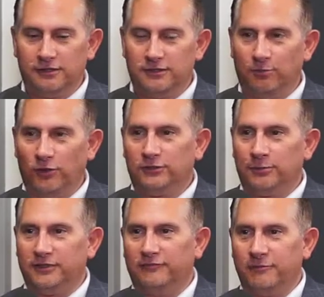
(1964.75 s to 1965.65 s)
to
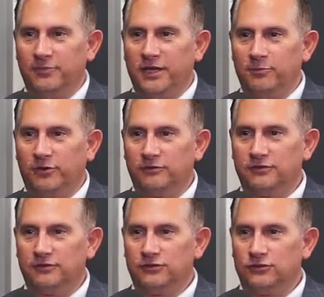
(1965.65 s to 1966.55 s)
multiple different
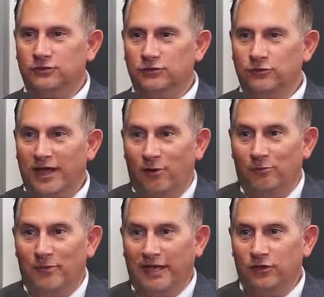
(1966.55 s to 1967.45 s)
people to
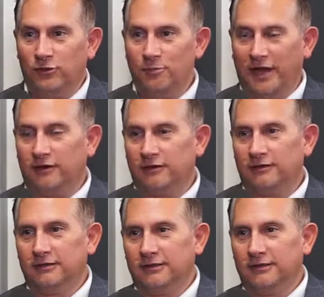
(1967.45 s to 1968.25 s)
help make you better